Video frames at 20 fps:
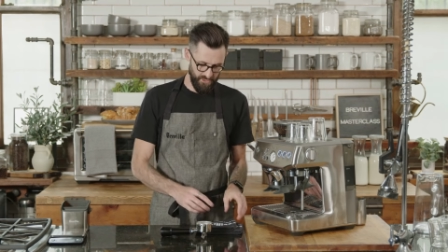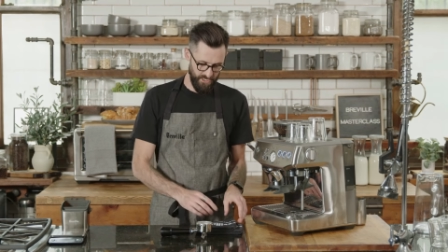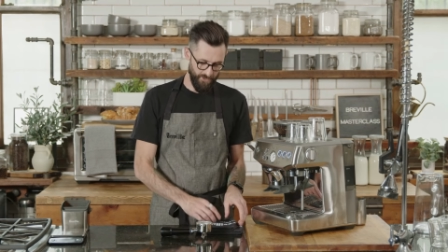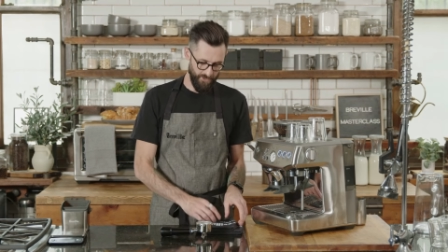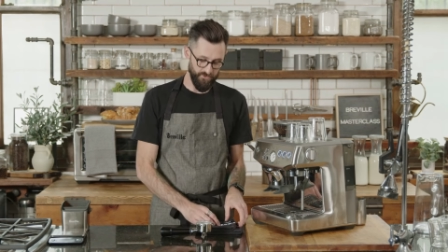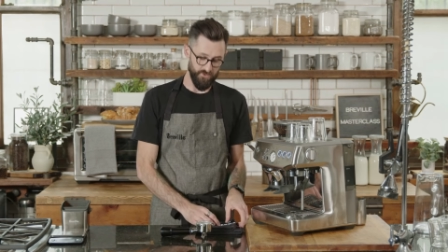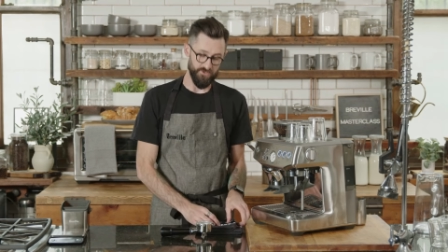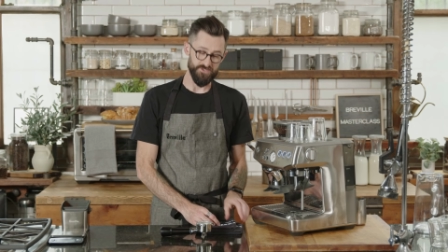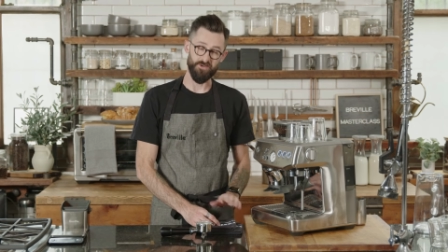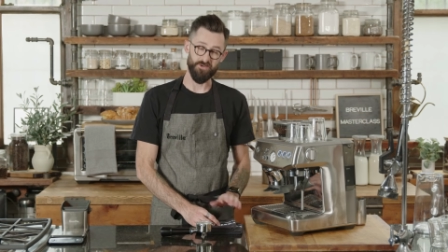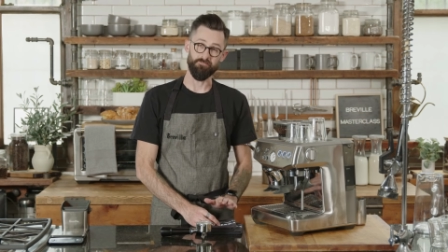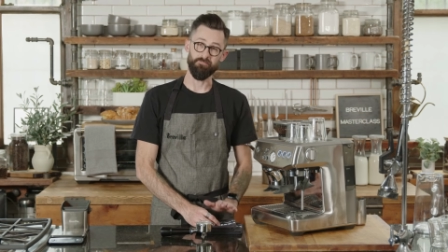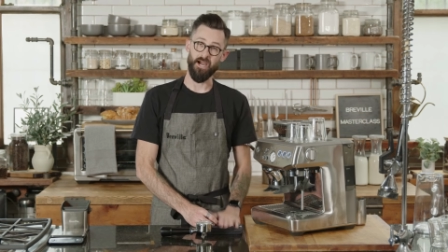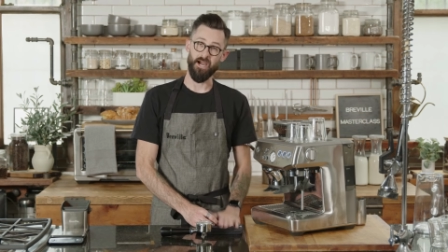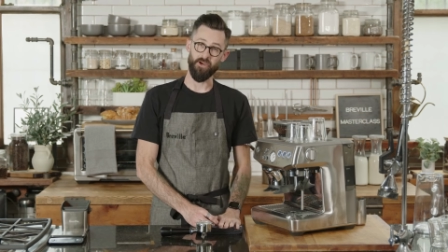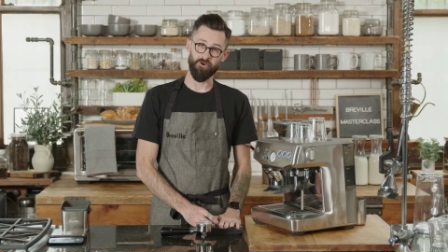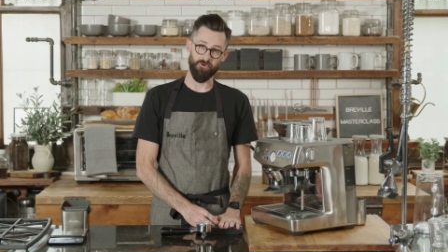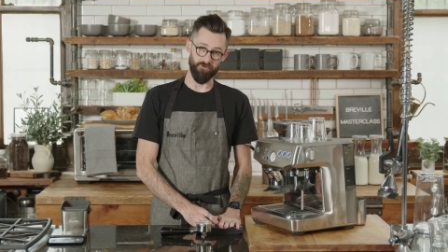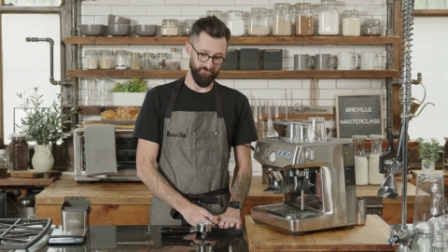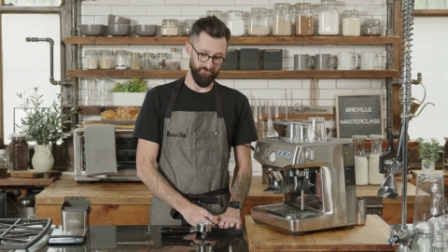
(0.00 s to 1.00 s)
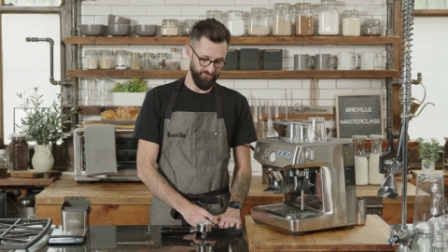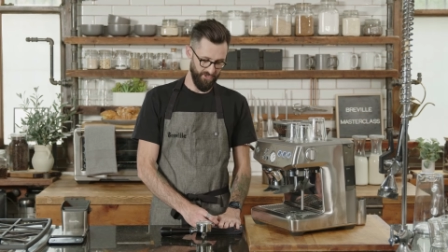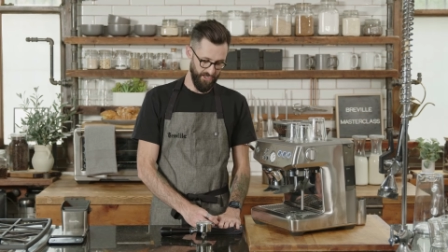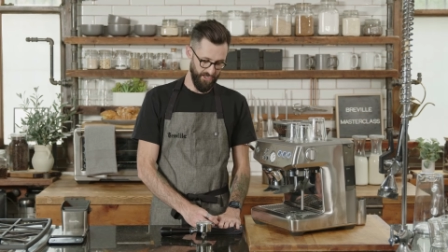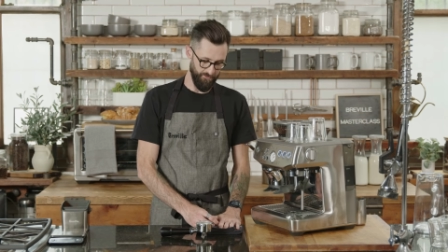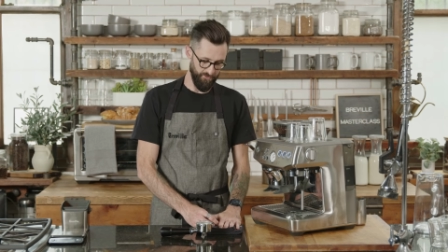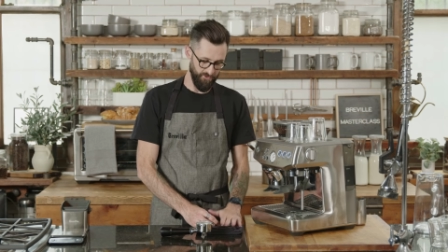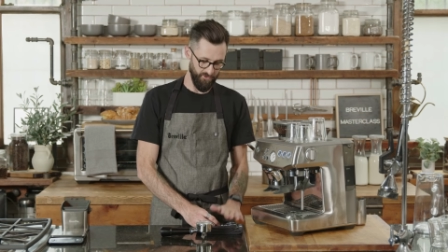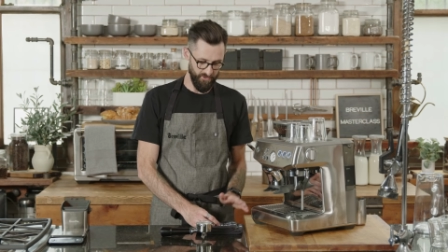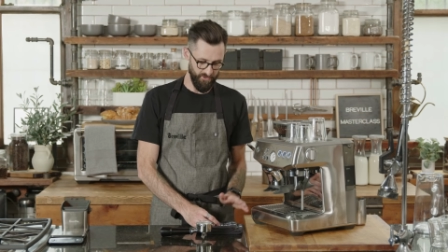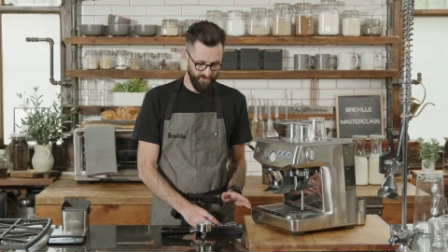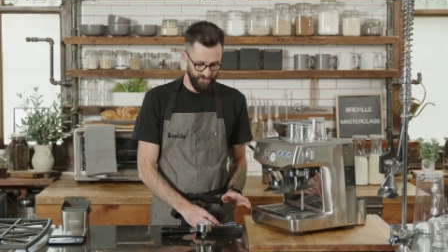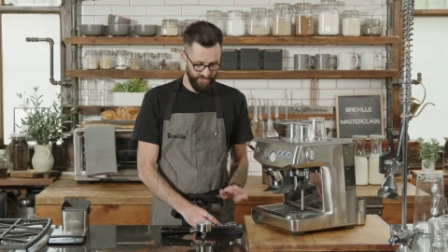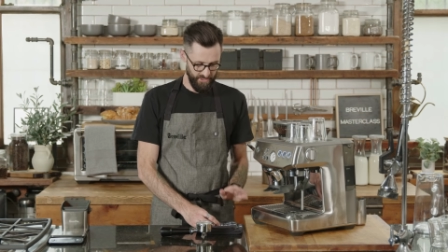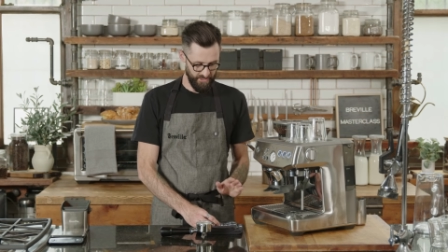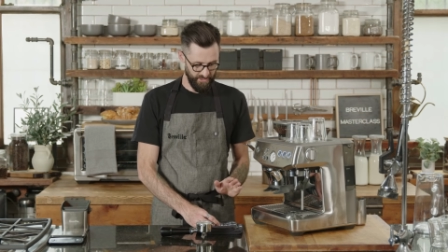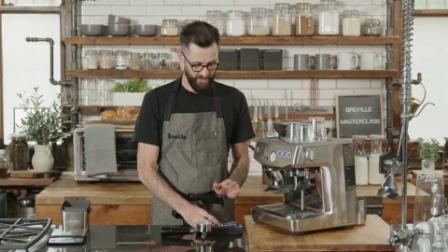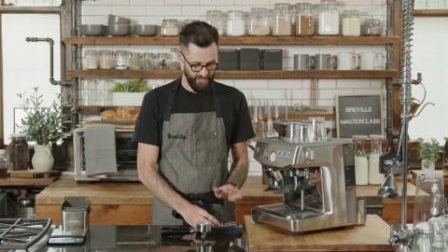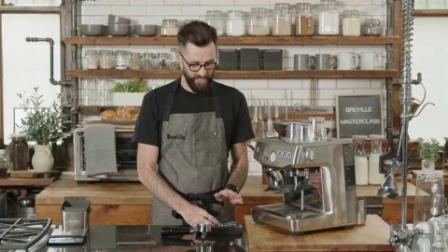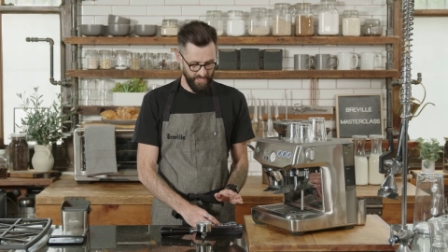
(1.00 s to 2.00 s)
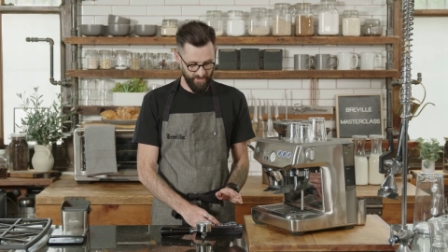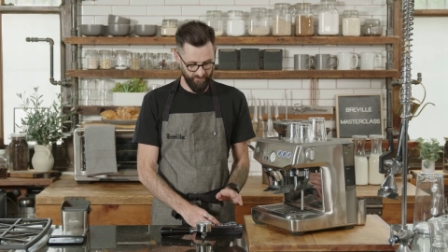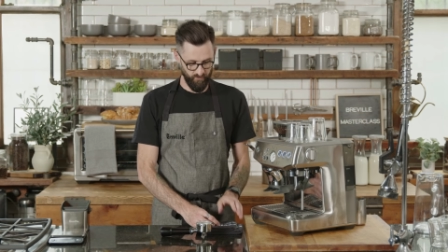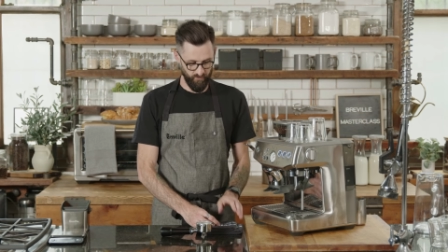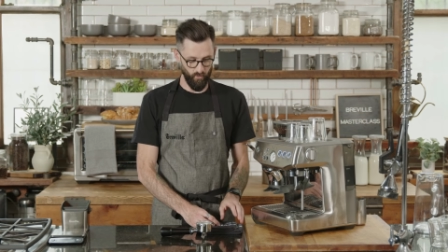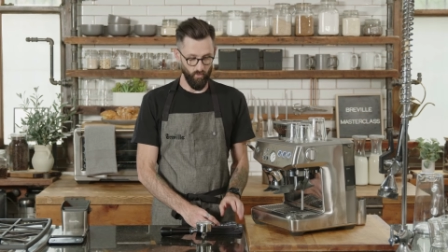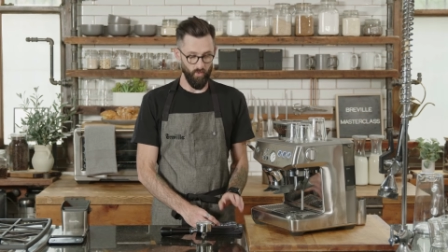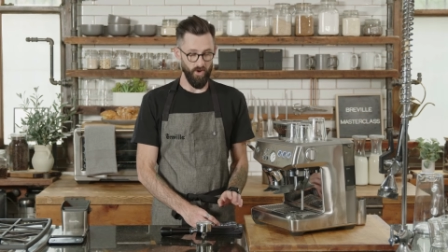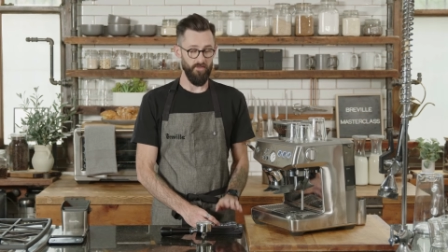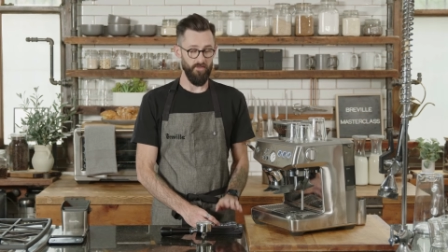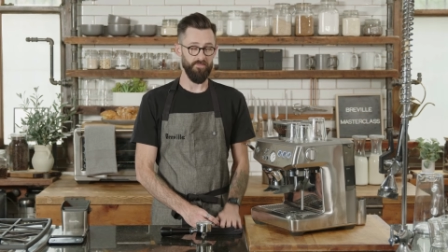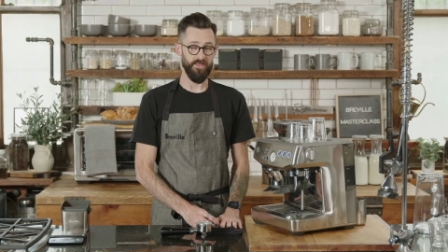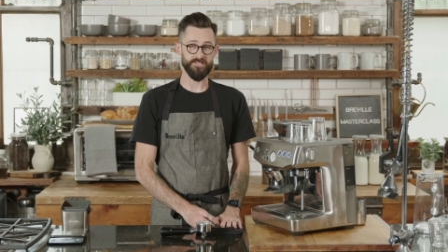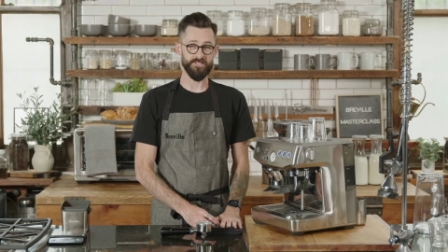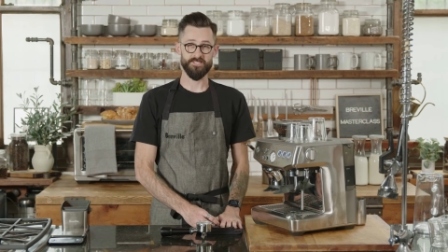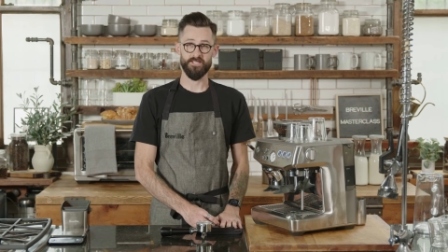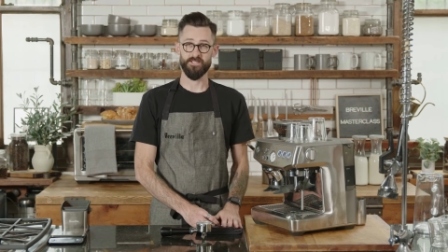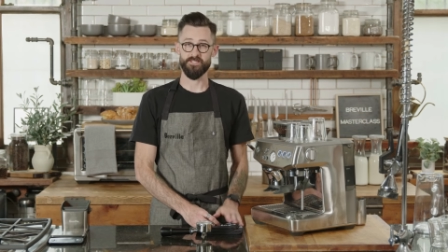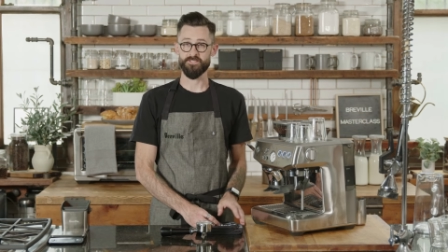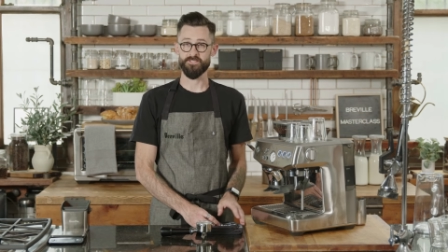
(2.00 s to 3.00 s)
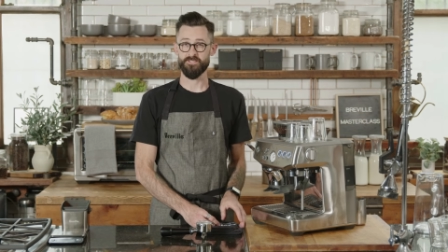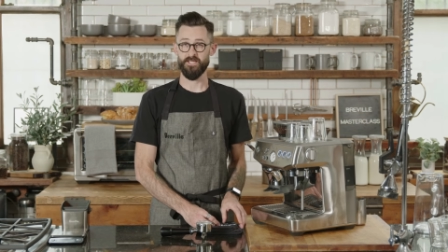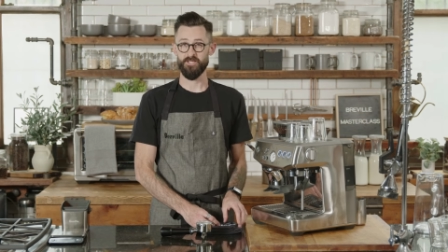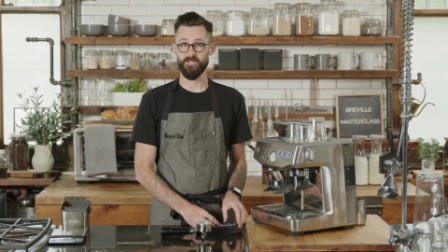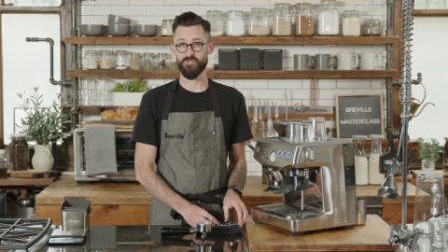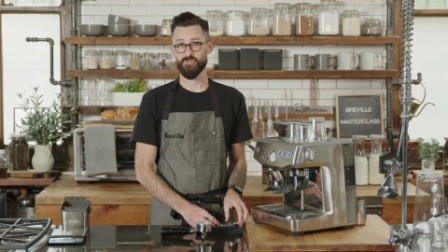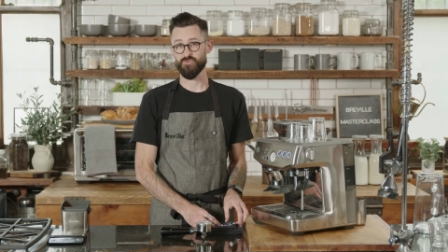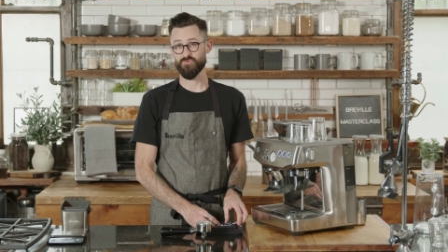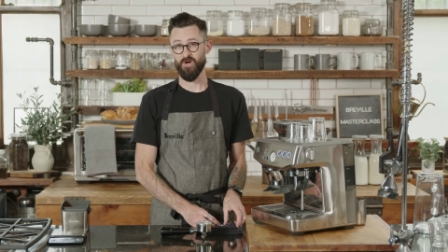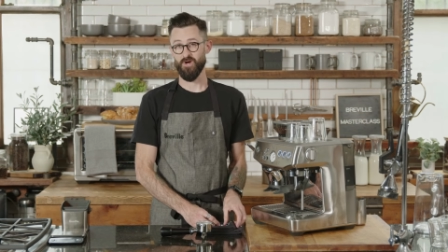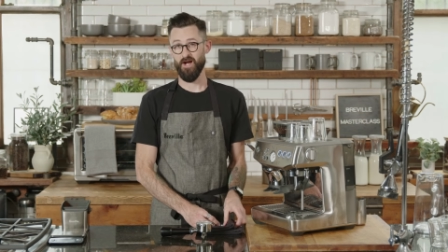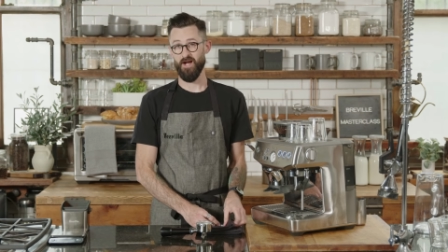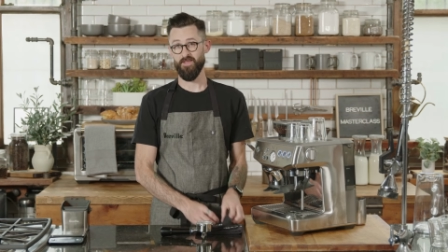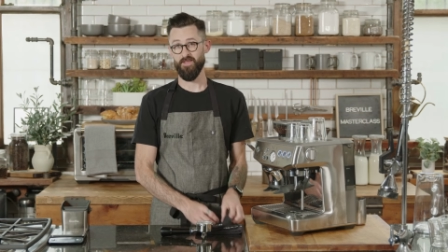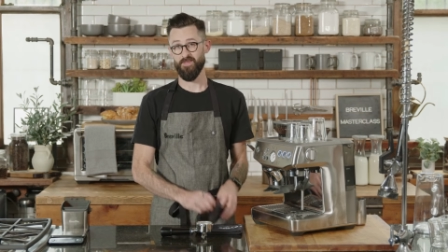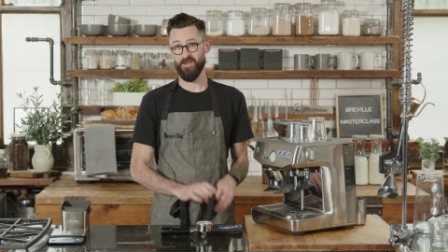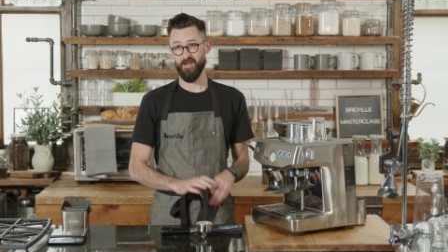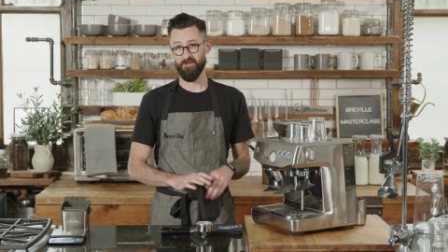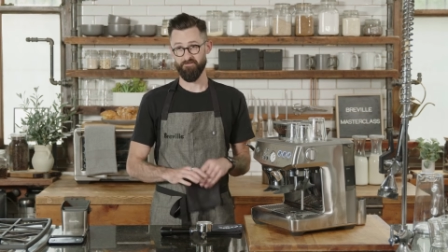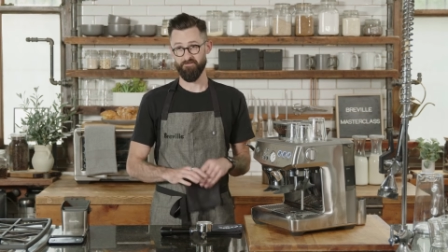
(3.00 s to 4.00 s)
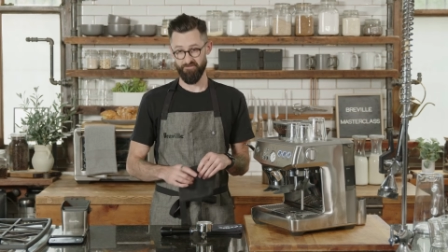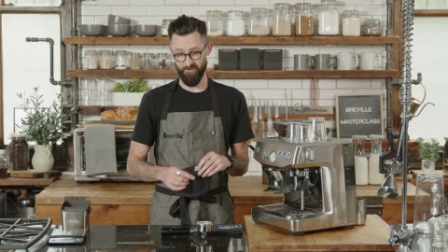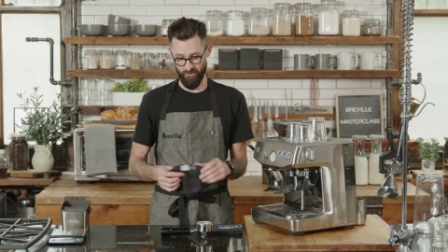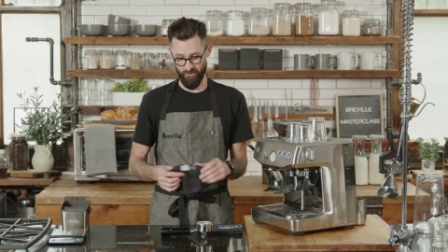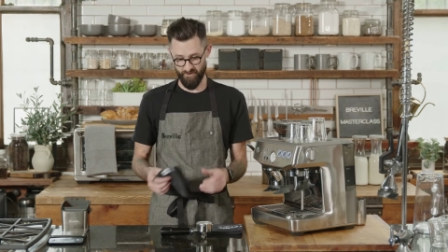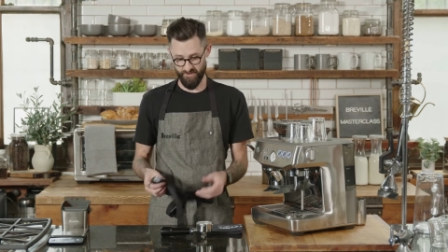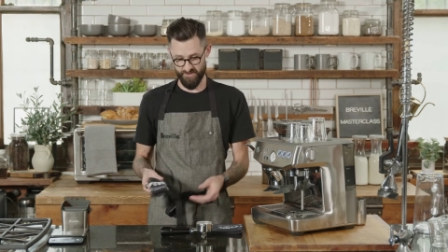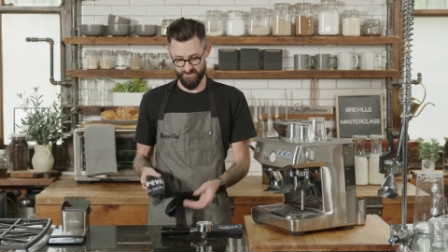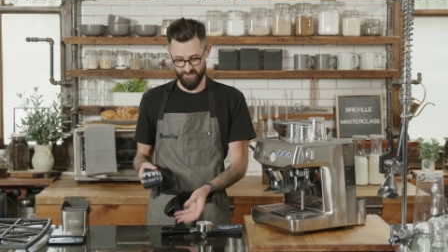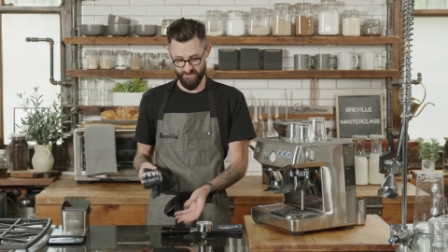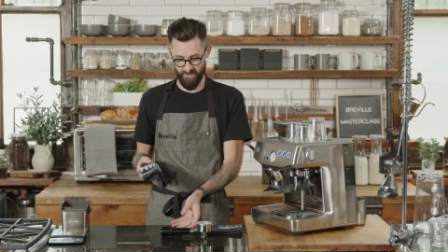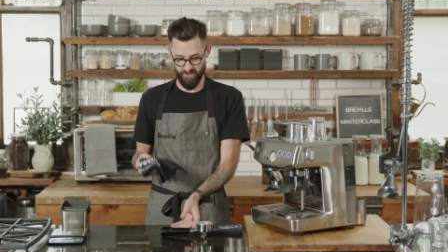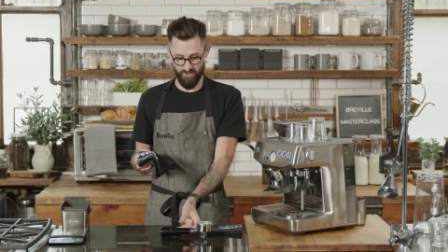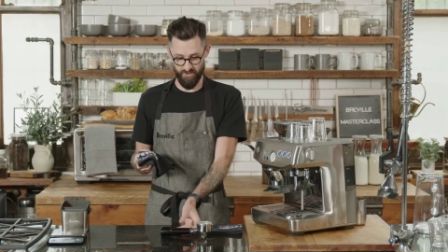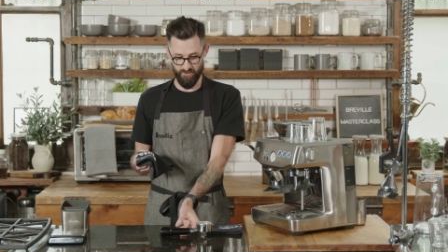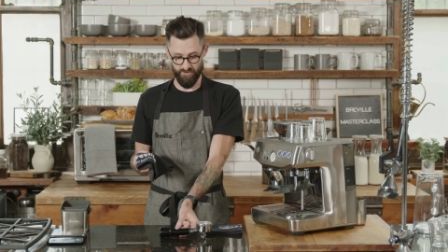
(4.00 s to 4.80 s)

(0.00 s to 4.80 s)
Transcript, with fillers: I'm using microfiber and I have one that's gonna stay dry that I focus on